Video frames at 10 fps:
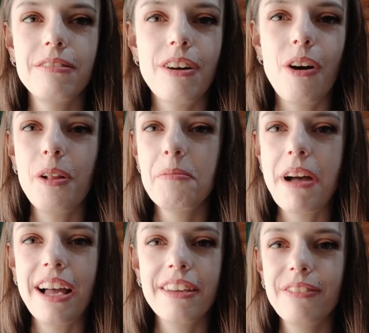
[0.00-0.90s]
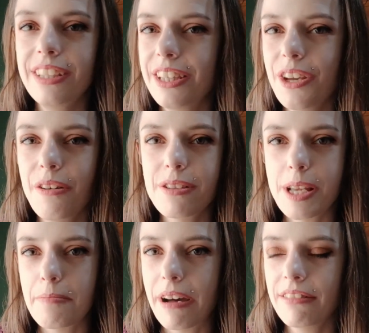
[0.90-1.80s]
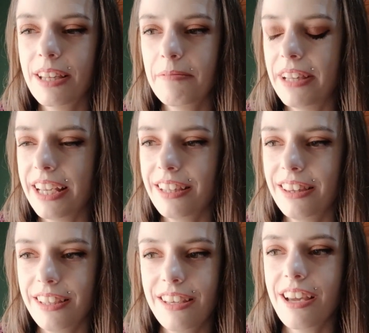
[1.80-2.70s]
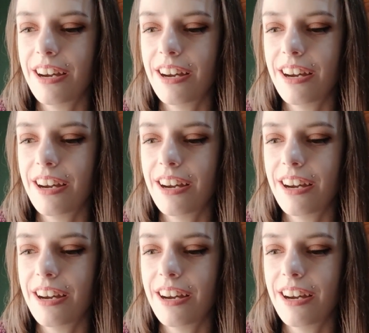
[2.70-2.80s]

all my videos about them lately